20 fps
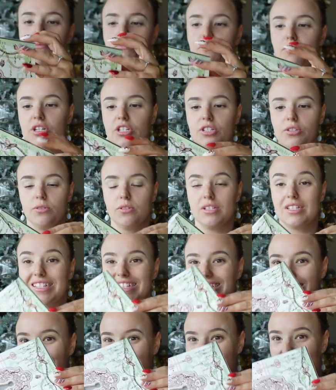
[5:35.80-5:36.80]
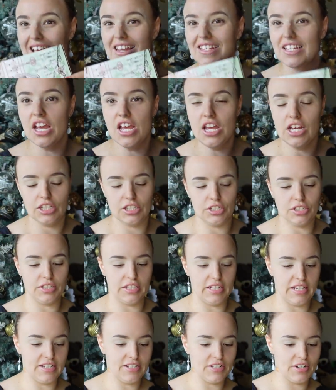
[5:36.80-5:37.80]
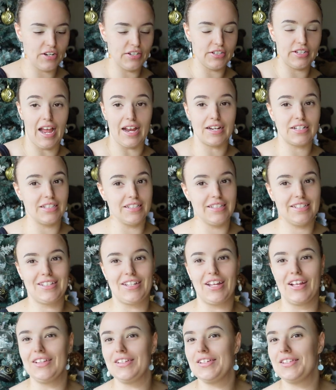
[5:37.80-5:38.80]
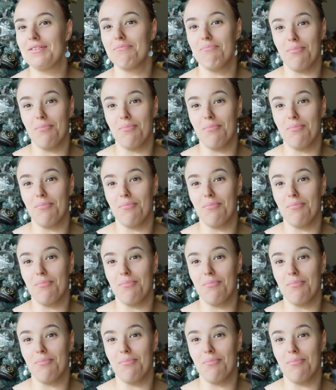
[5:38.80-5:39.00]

the Bristles set. So these are actually still in the